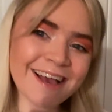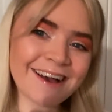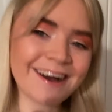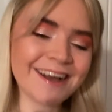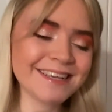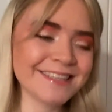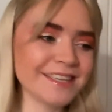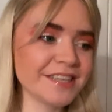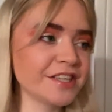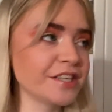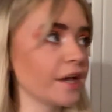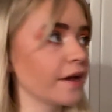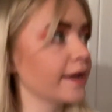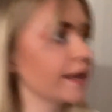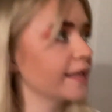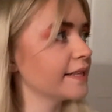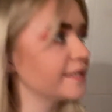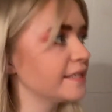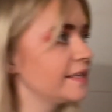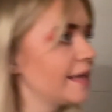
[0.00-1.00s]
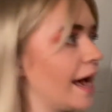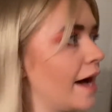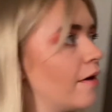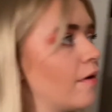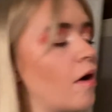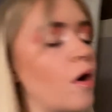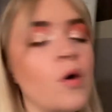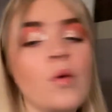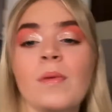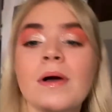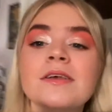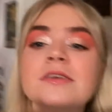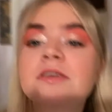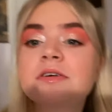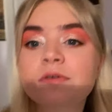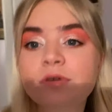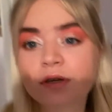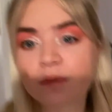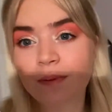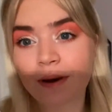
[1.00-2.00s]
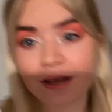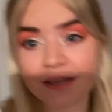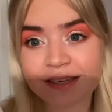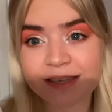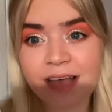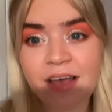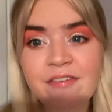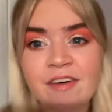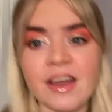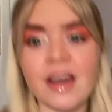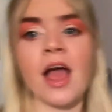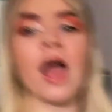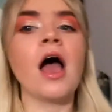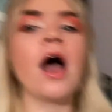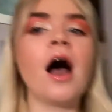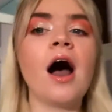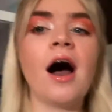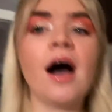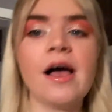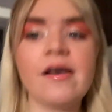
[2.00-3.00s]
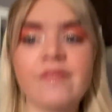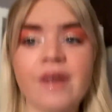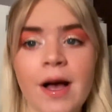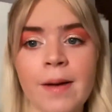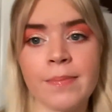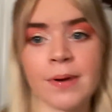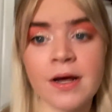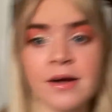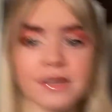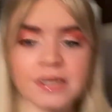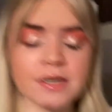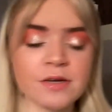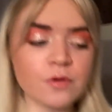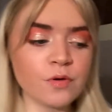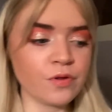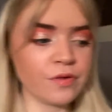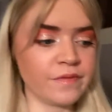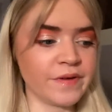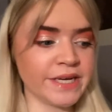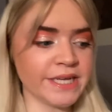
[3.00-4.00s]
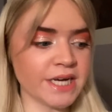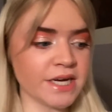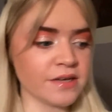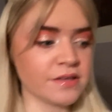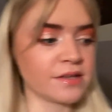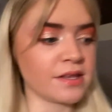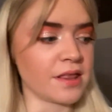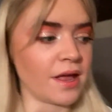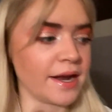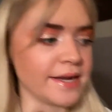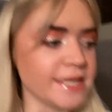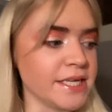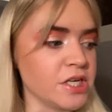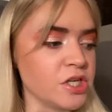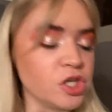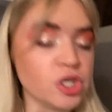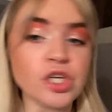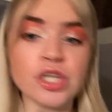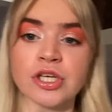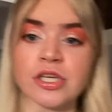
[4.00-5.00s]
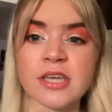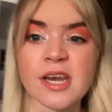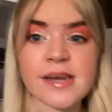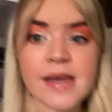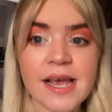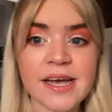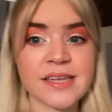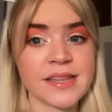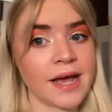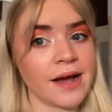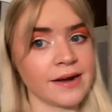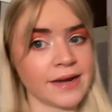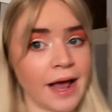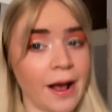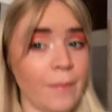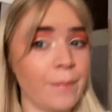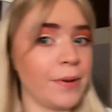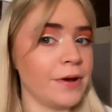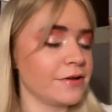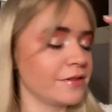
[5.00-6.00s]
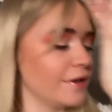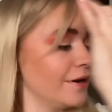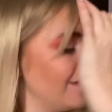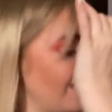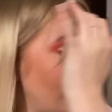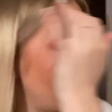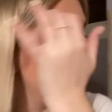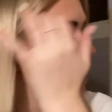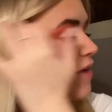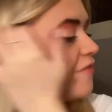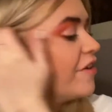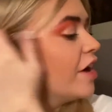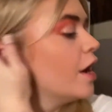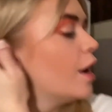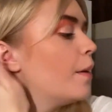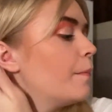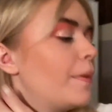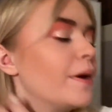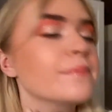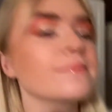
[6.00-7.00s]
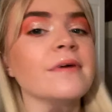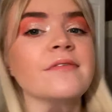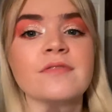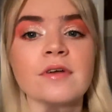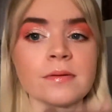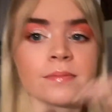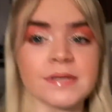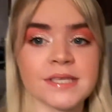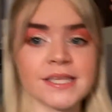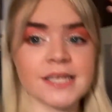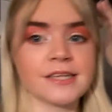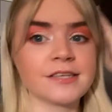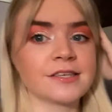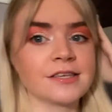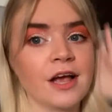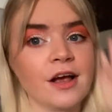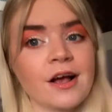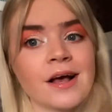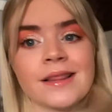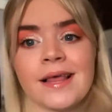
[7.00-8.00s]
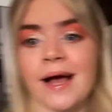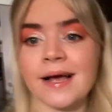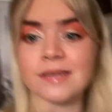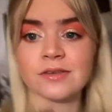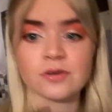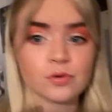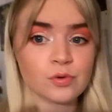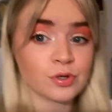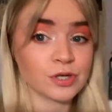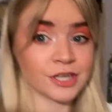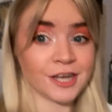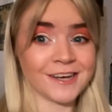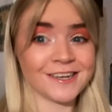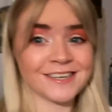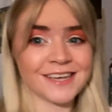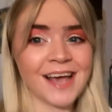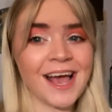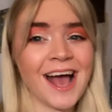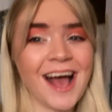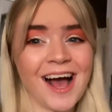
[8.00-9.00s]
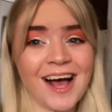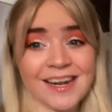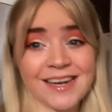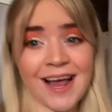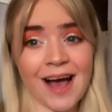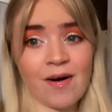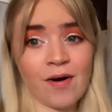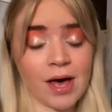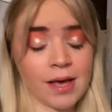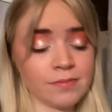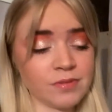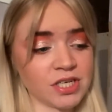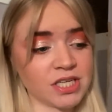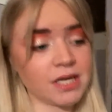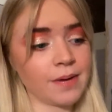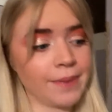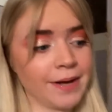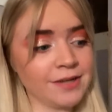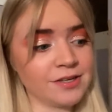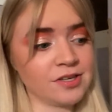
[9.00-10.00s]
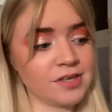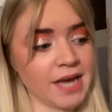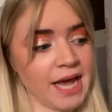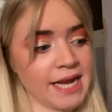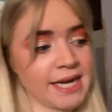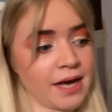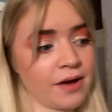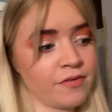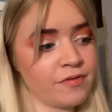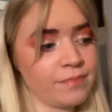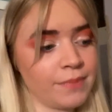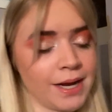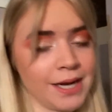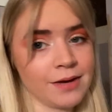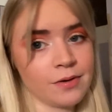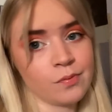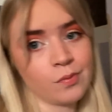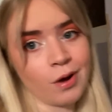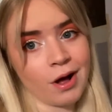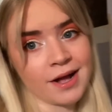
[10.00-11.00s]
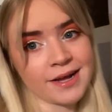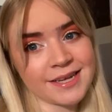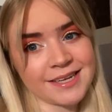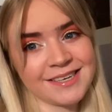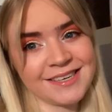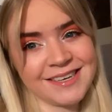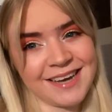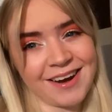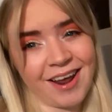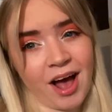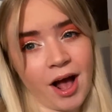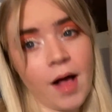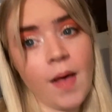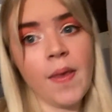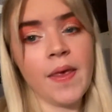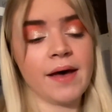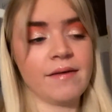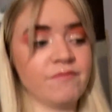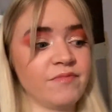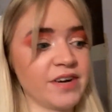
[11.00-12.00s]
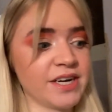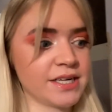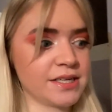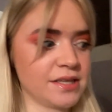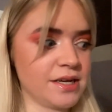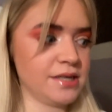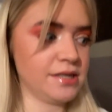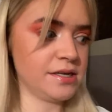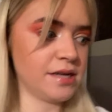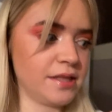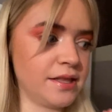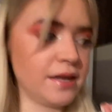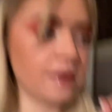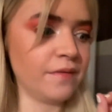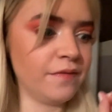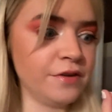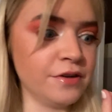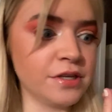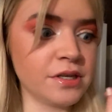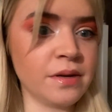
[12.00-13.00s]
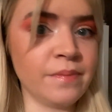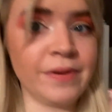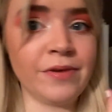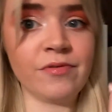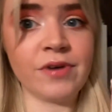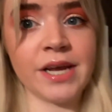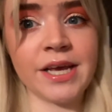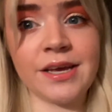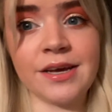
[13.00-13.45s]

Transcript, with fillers: guys, so it's now almost quarter past seven. I've uploaded all the videos that I needed to do today. They are now both live, both my Vlogmases, so that is all good. And now I'm just about to head out for my little work dinner. I'm very excited. I think the food's going to be really